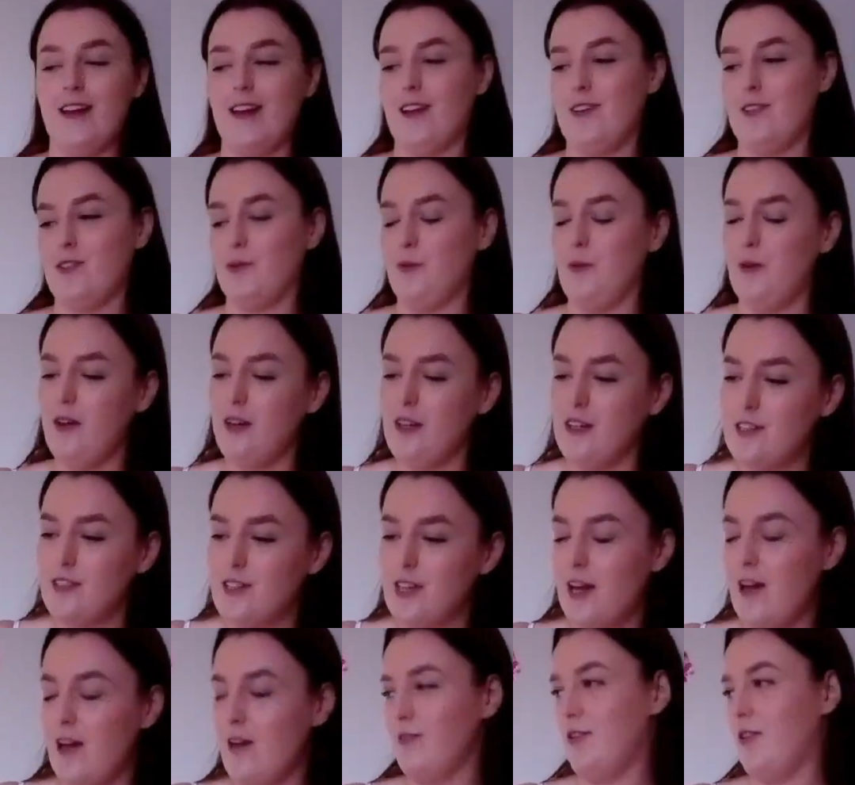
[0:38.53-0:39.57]
Get your words
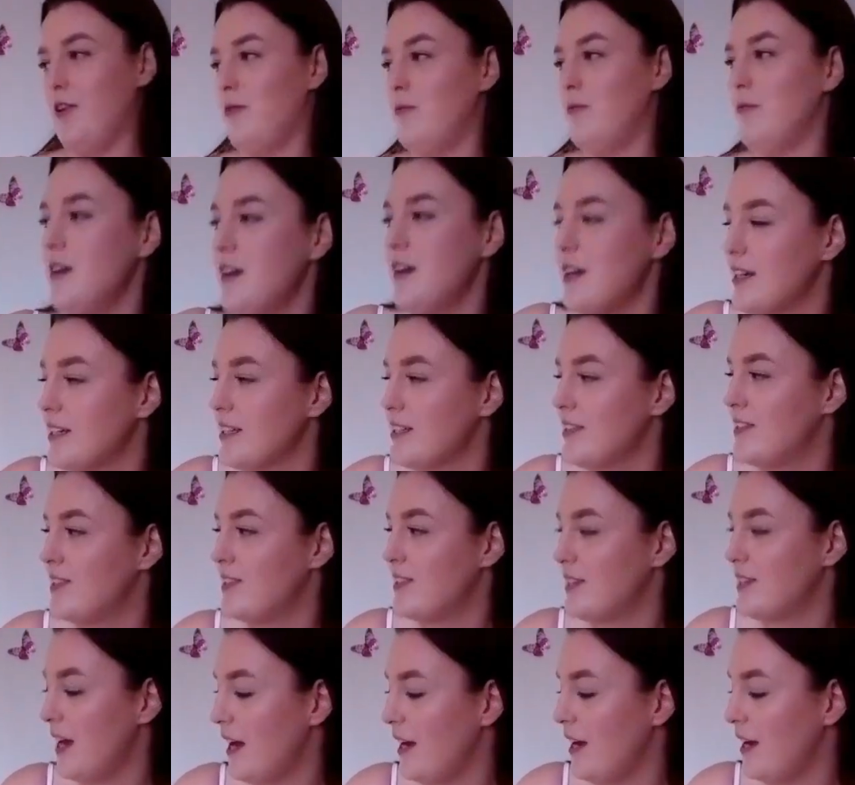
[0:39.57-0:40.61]
out, not working
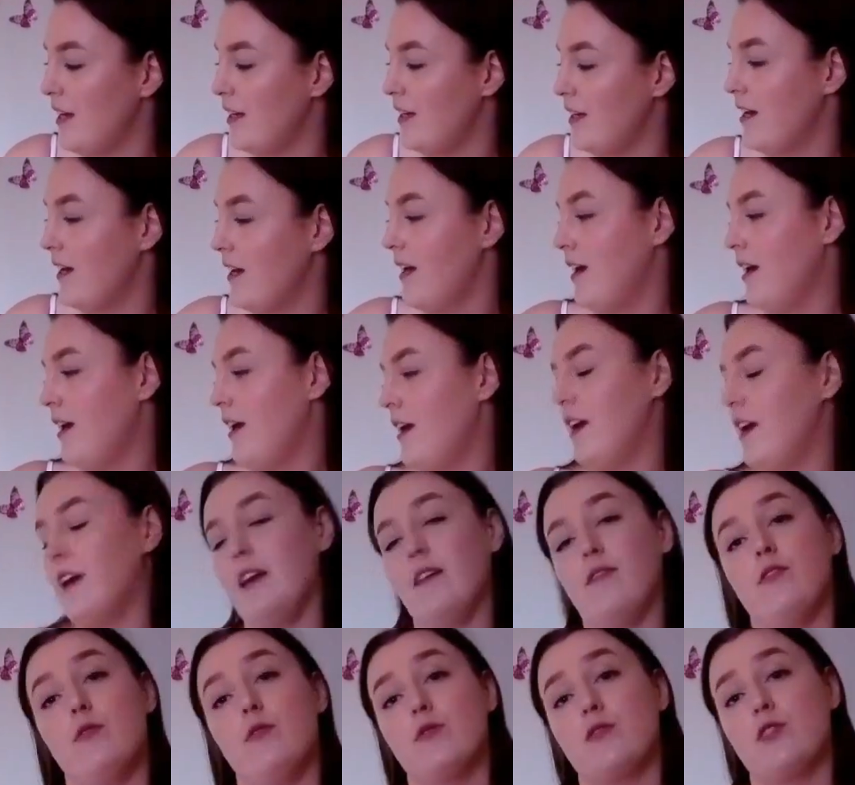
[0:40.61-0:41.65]
today.
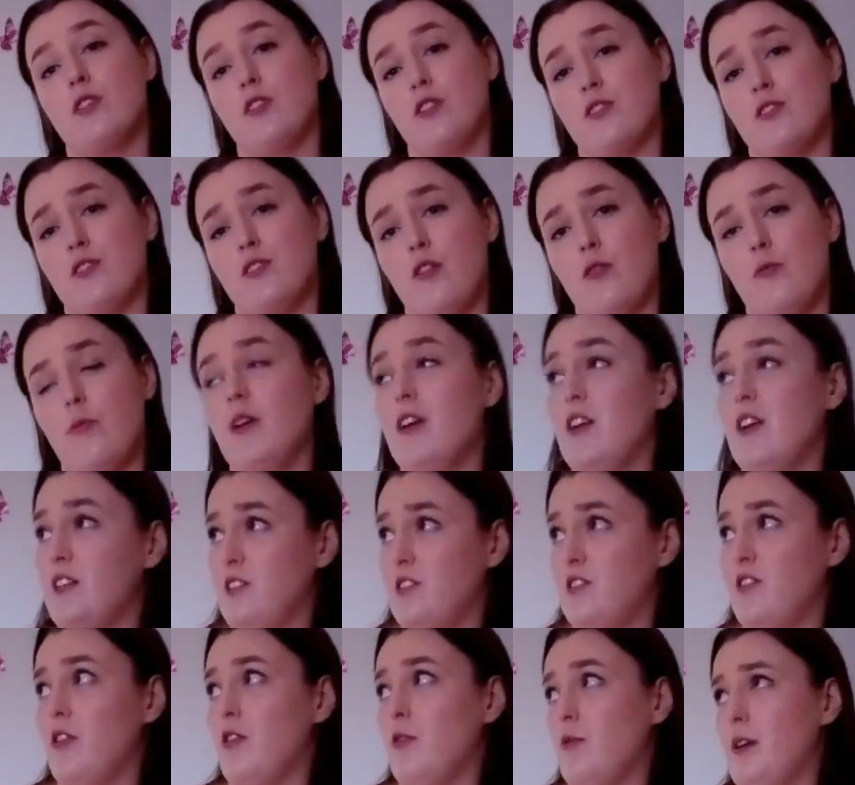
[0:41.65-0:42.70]
Even though it's not the word
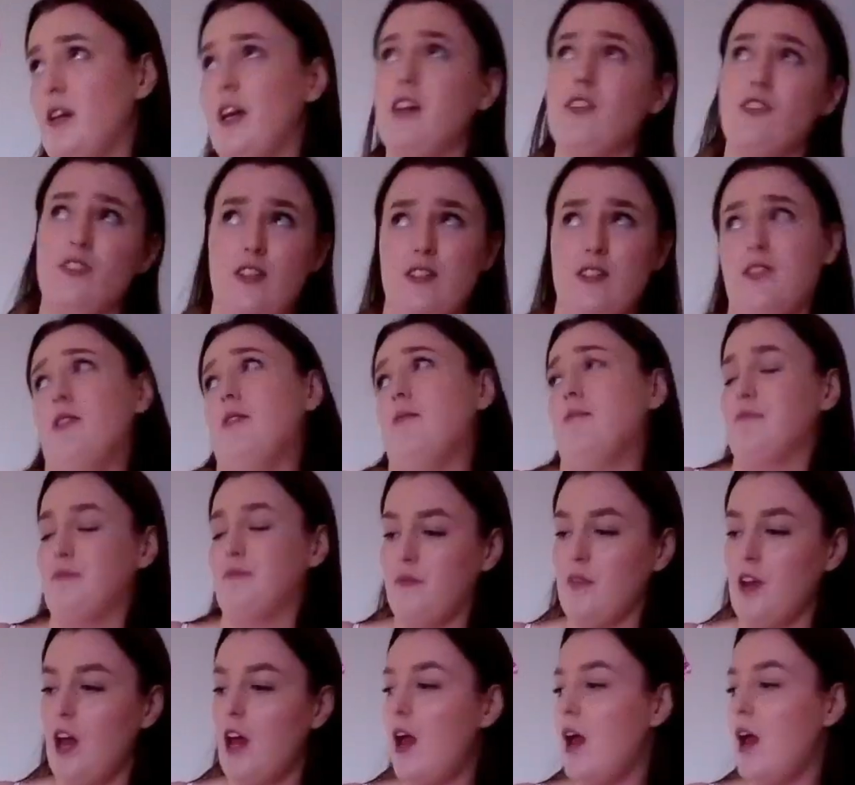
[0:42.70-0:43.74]
that's still actually. So.
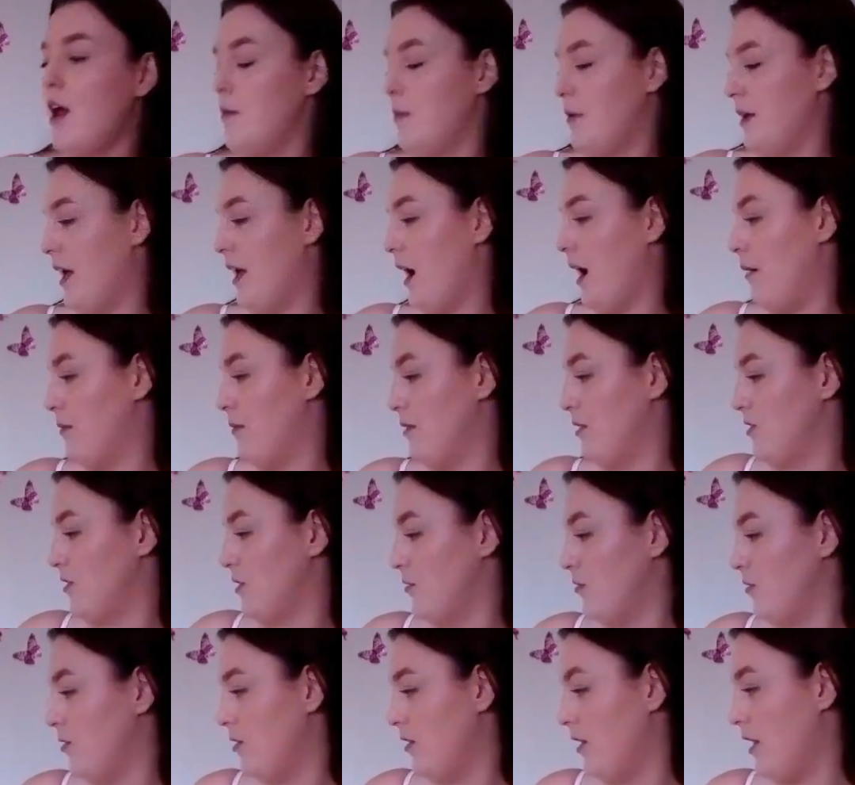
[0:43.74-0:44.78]
But yeah, I'm gonna
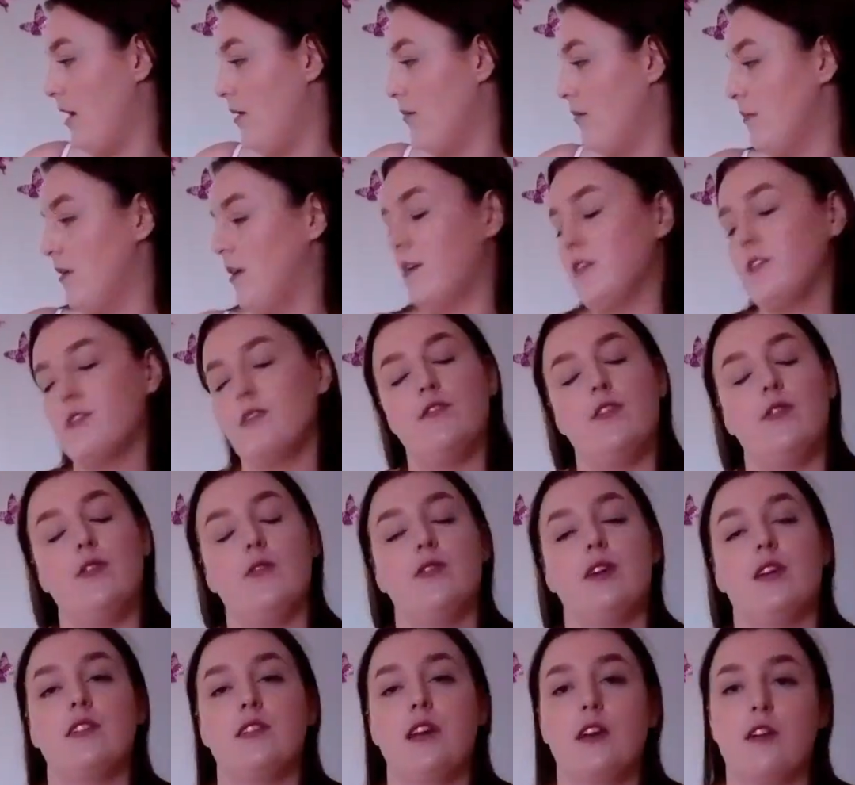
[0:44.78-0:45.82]
show you them. It's a few
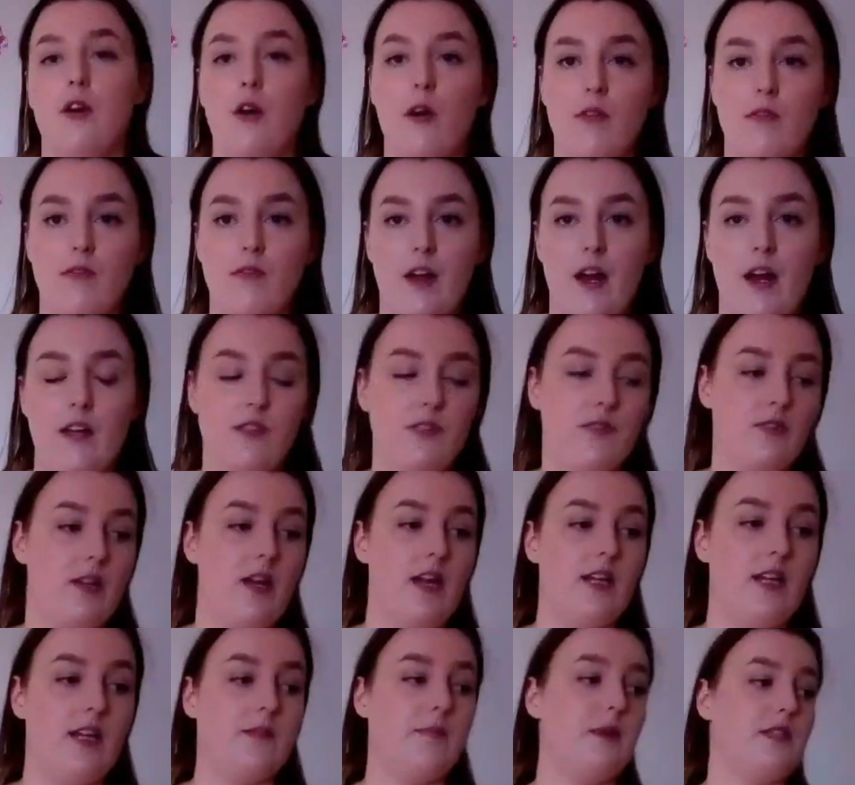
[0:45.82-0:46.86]
things I got off that. So
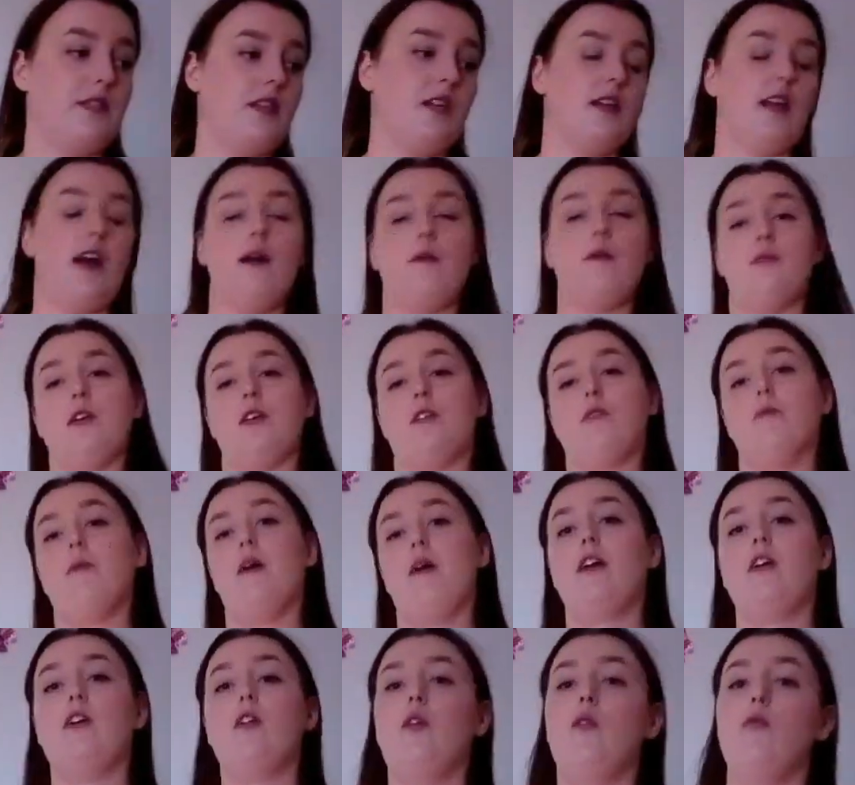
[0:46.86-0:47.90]
yeah, it's basically an app where you can
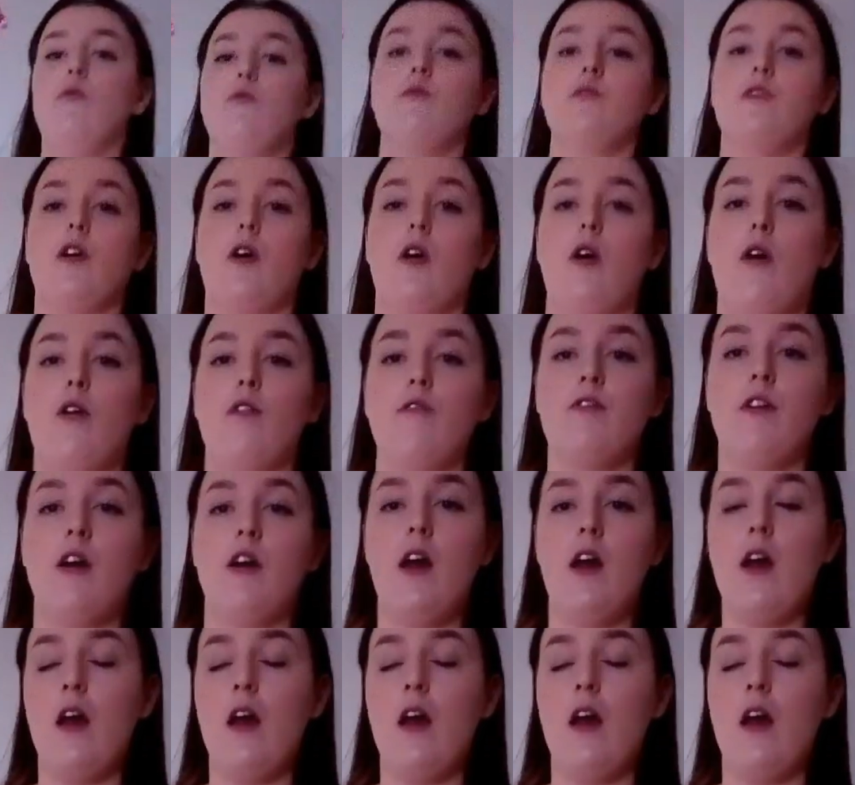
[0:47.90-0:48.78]
buy clothes off.